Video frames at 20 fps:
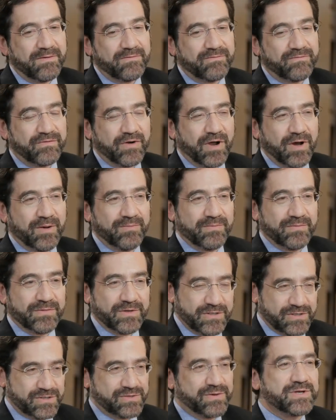
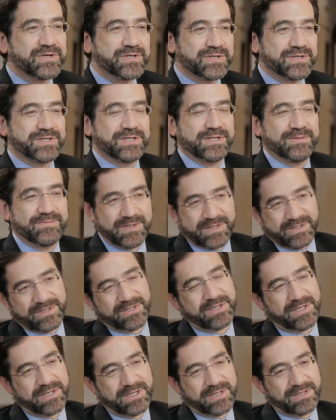from the construction team
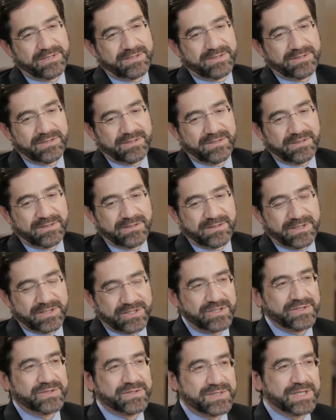
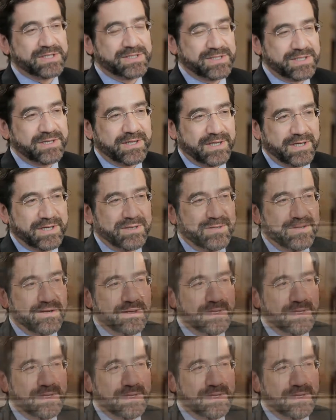that Shiel Sexton had.